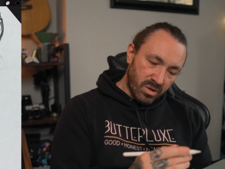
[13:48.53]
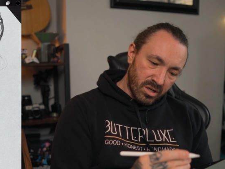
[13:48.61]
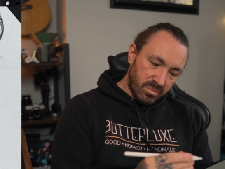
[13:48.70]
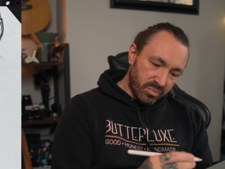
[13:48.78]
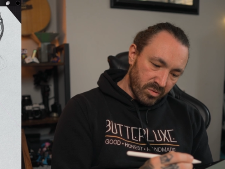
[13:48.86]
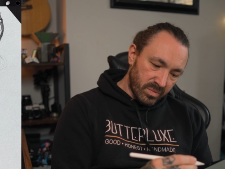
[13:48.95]
what
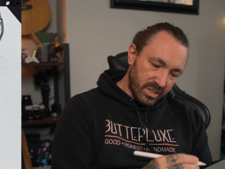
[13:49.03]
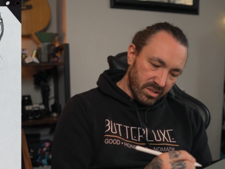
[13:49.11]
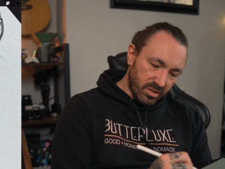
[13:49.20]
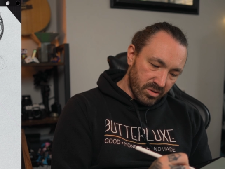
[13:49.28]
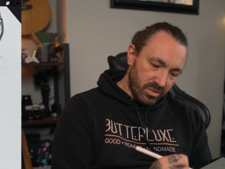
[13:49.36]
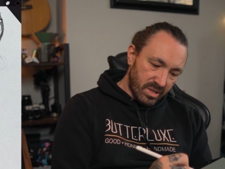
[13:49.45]
I'd probably
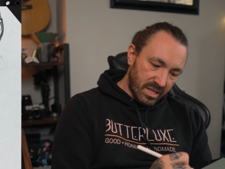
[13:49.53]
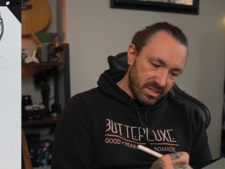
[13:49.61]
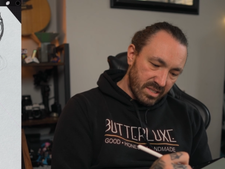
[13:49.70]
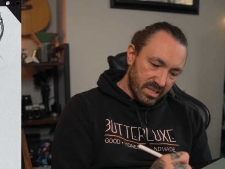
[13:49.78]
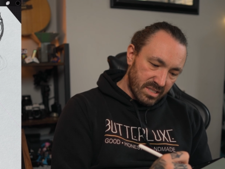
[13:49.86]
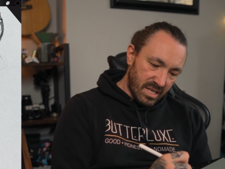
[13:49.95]
do,
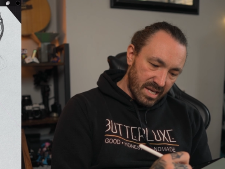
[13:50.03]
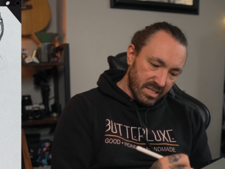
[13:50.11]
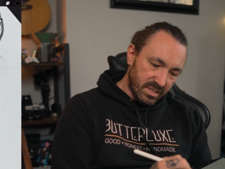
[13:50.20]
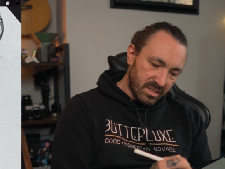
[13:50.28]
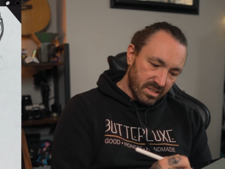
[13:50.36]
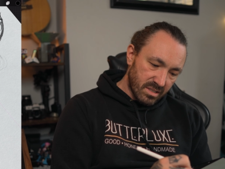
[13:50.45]
as there's
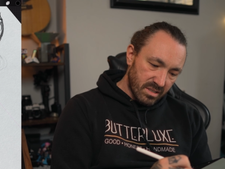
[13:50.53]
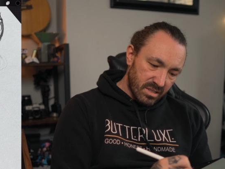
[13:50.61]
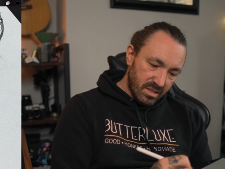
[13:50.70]
less,